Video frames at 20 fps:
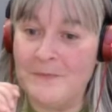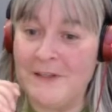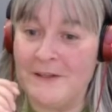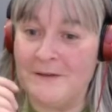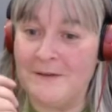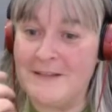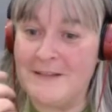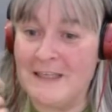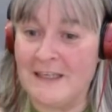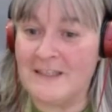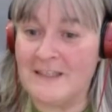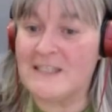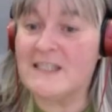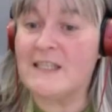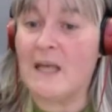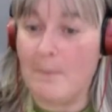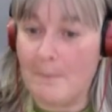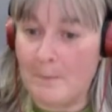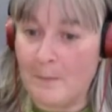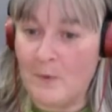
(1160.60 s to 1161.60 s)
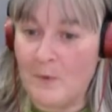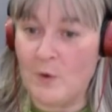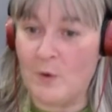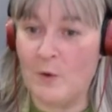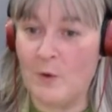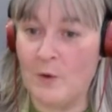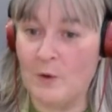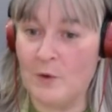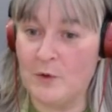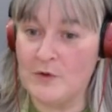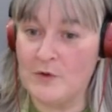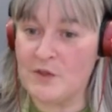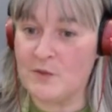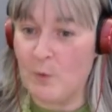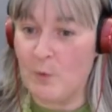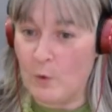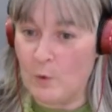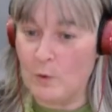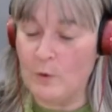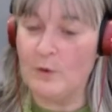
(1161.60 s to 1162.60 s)
you know, like some or
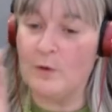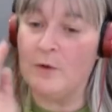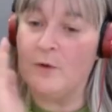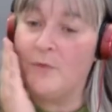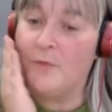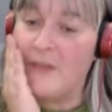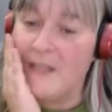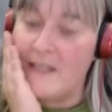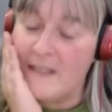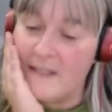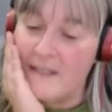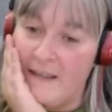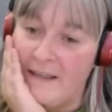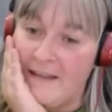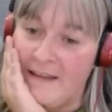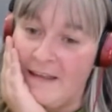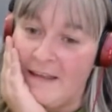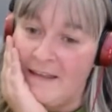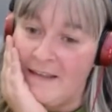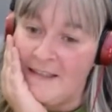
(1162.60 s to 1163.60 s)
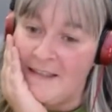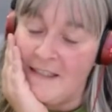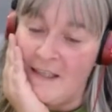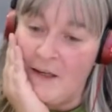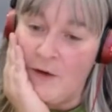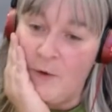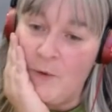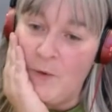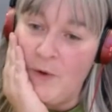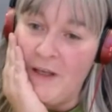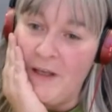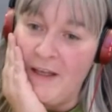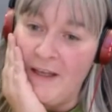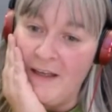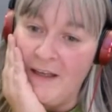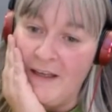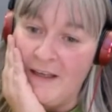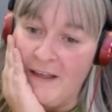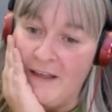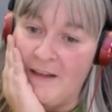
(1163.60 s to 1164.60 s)
small or things like that. So
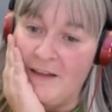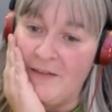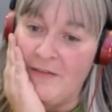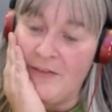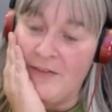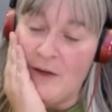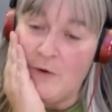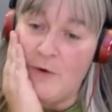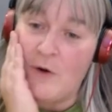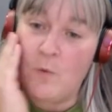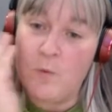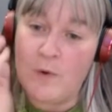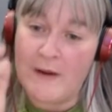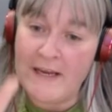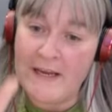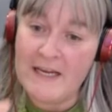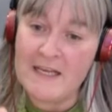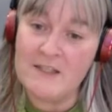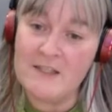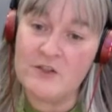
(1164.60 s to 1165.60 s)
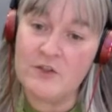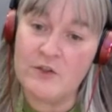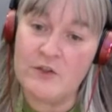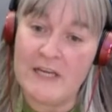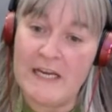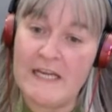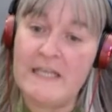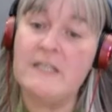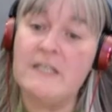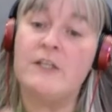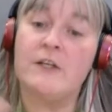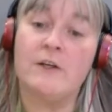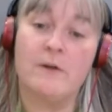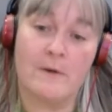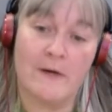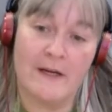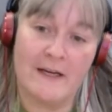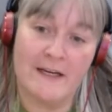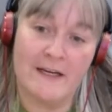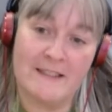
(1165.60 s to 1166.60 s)
mm-hmm. there are ways to
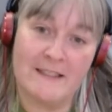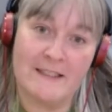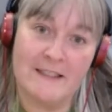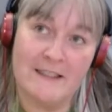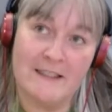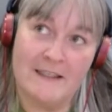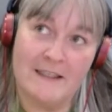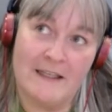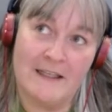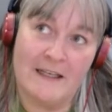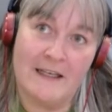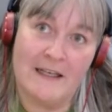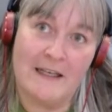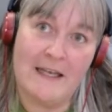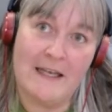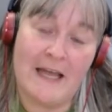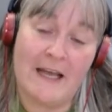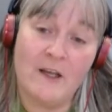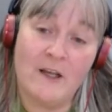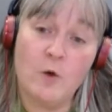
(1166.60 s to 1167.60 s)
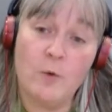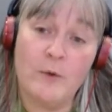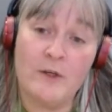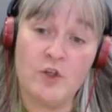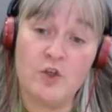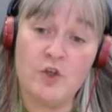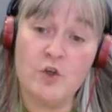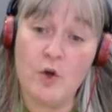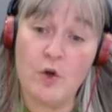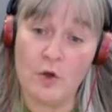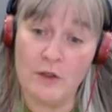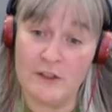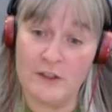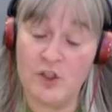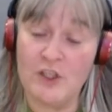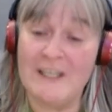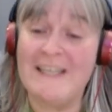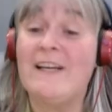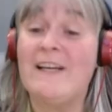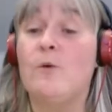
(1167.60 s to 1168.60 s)
integrate language knowledge,
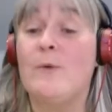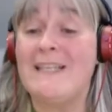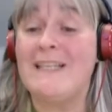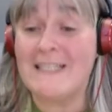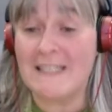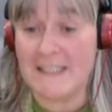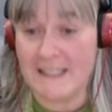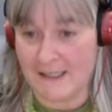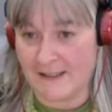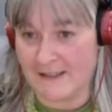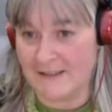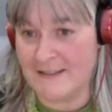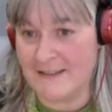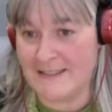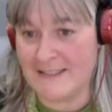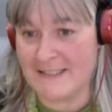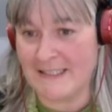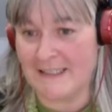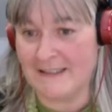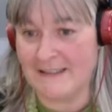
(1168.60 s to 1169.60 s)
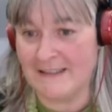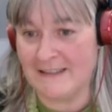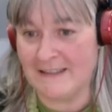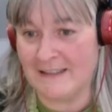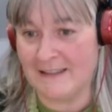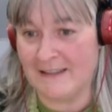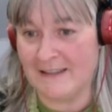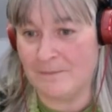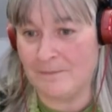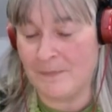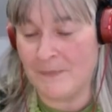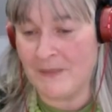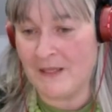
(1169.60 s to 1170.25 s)
linguistic understanding